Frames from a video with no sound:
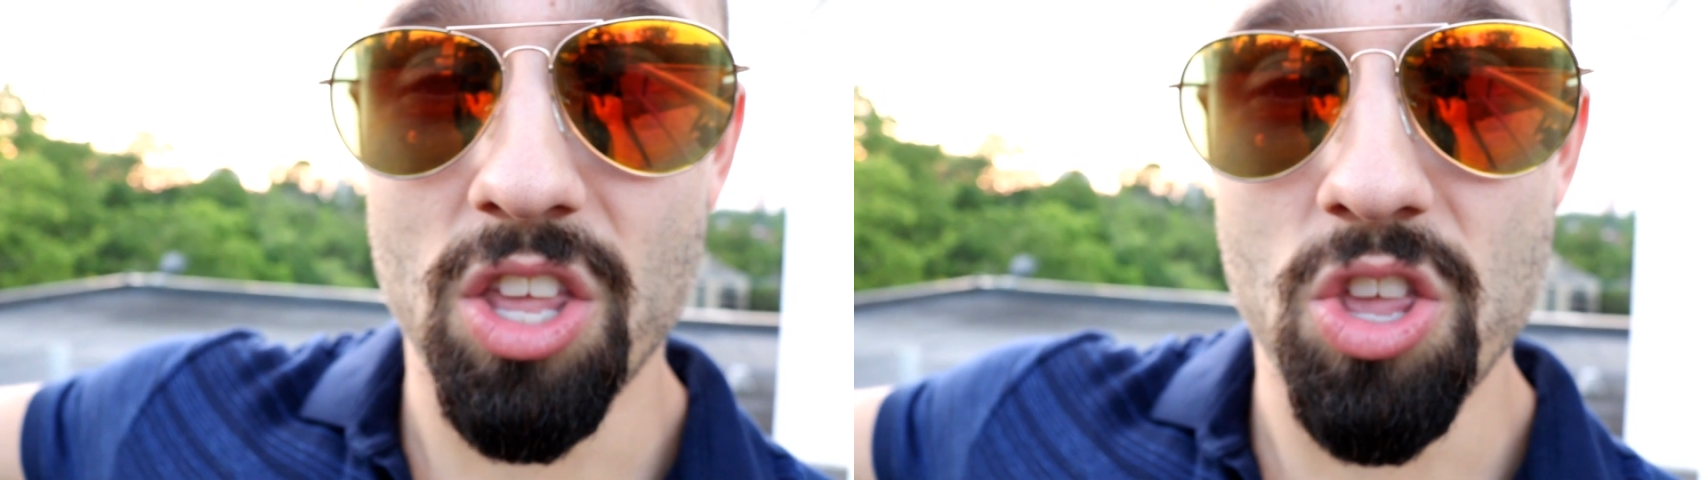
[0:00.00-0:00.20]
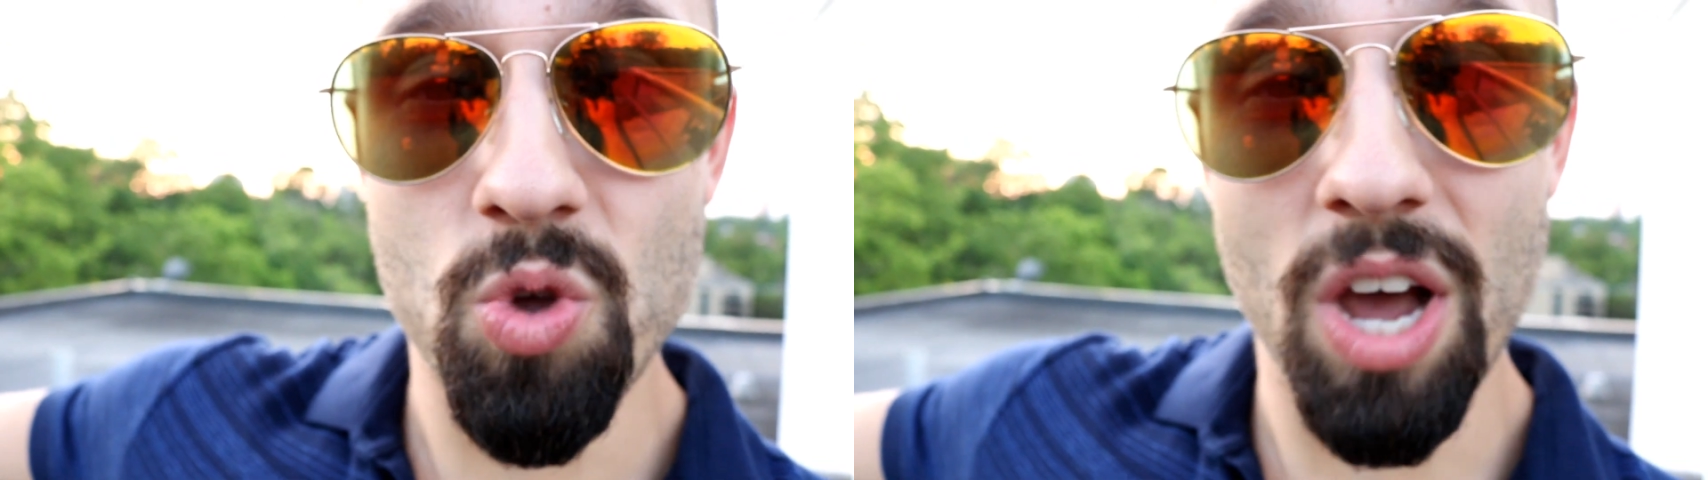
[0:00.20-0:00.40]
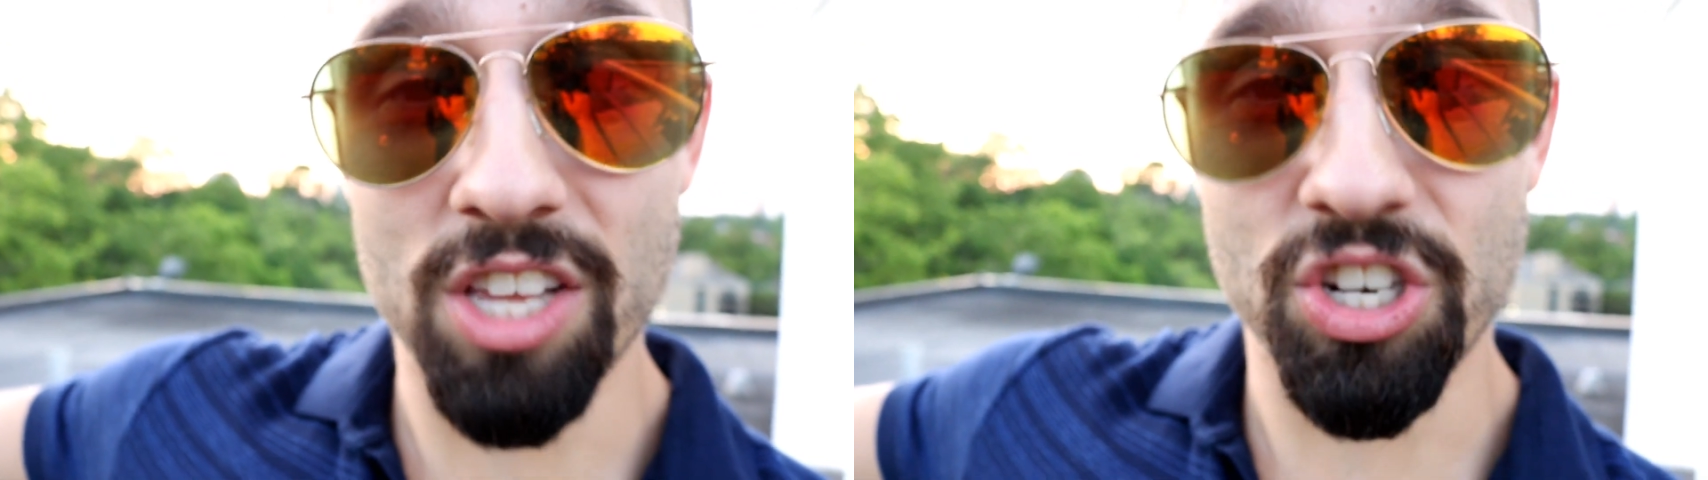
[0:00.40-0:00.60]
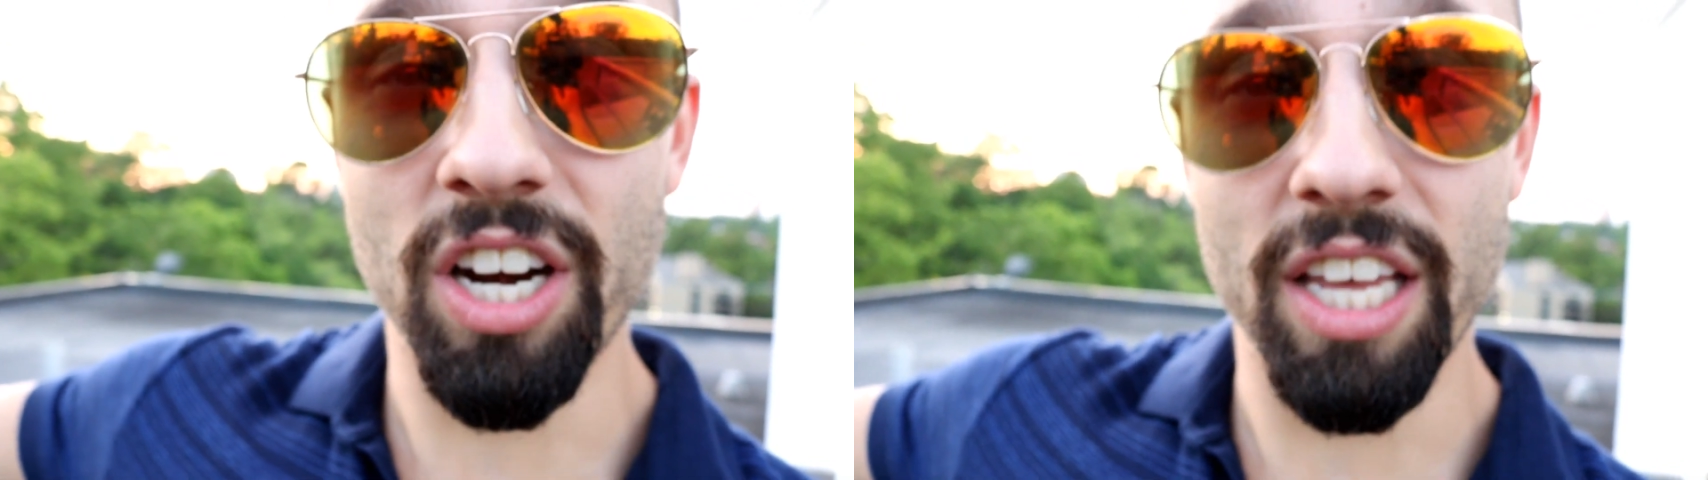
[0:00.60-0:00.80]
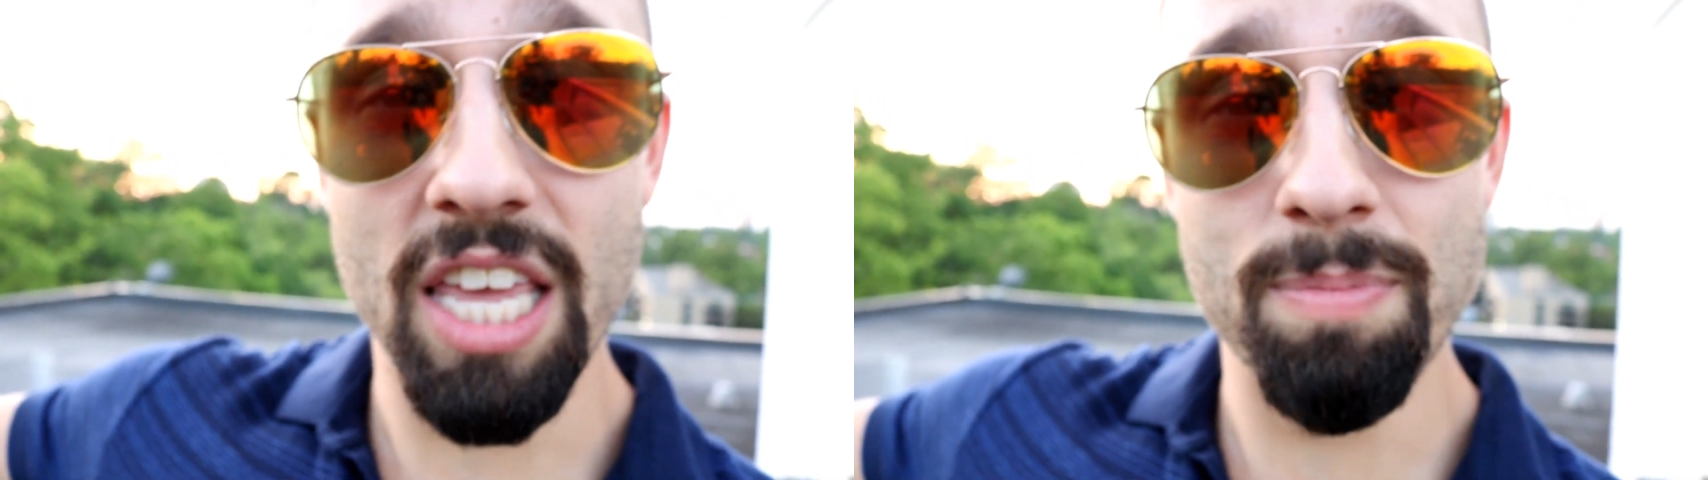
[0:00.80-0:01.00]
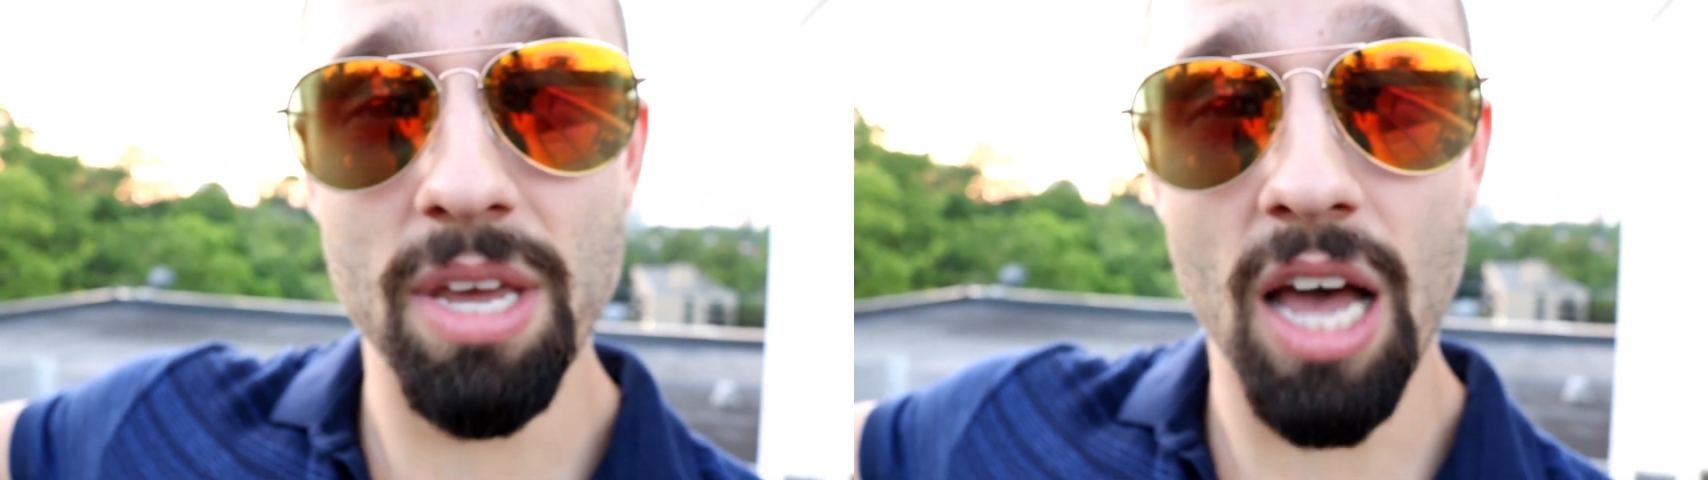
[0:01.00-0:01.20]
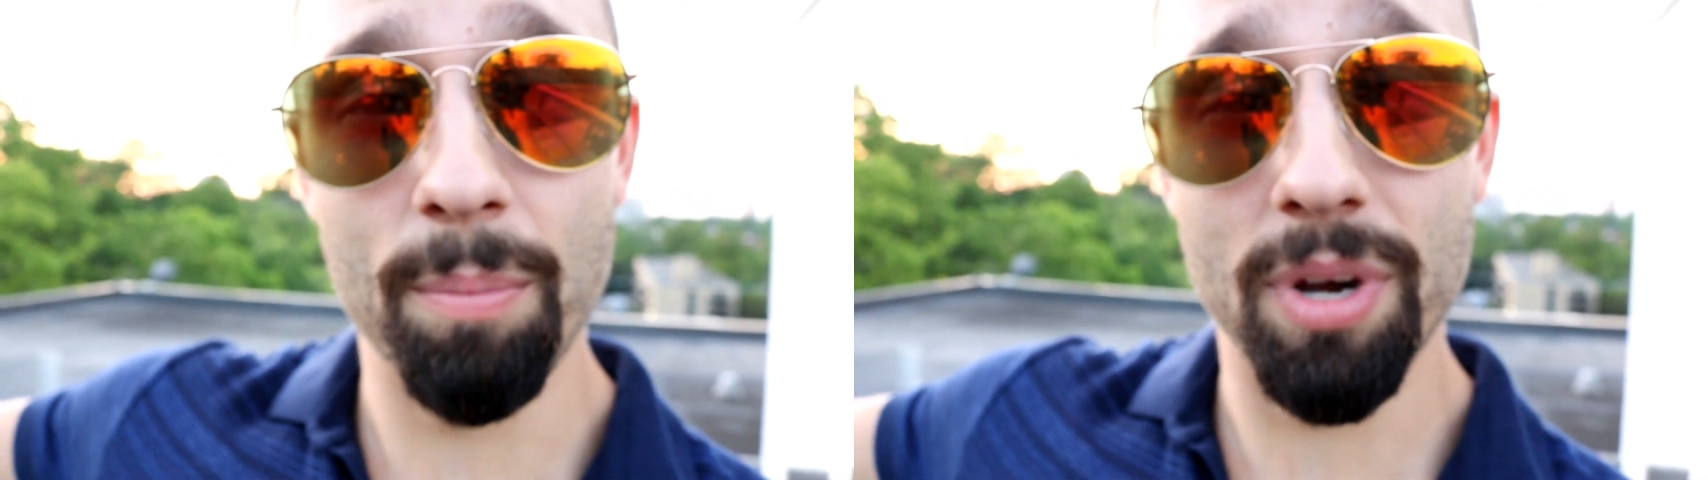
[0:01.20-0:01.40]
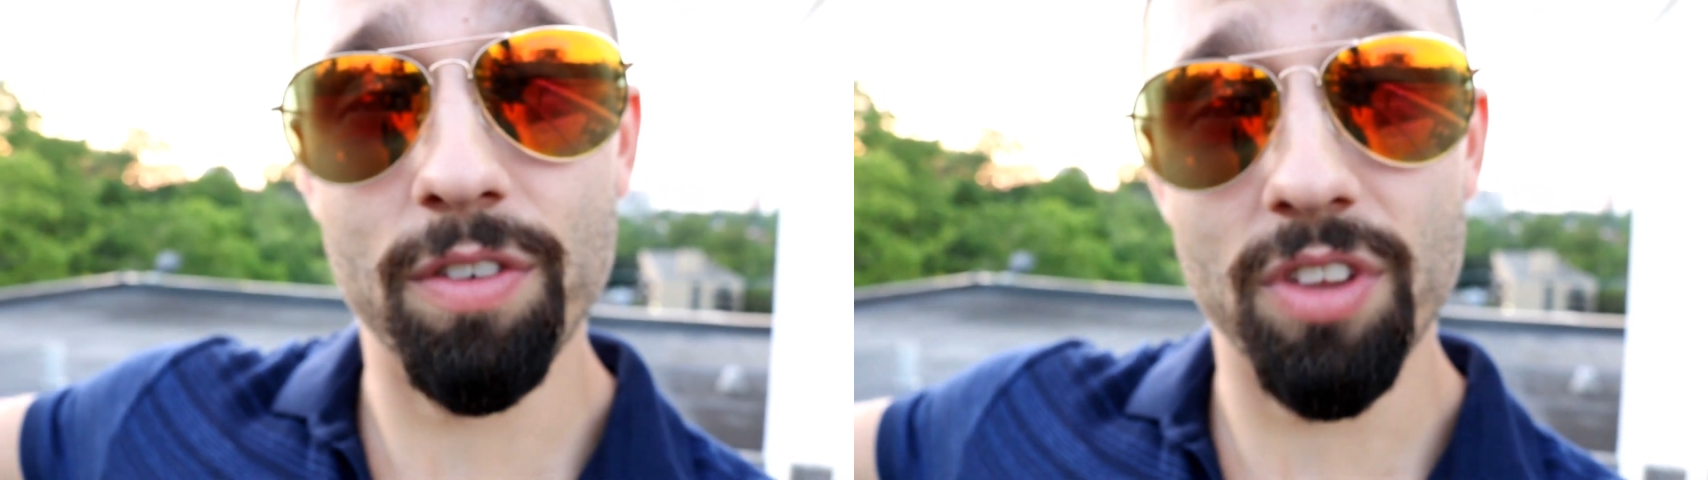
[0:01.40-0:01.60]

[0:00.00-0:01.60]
you guys are gonna keep me company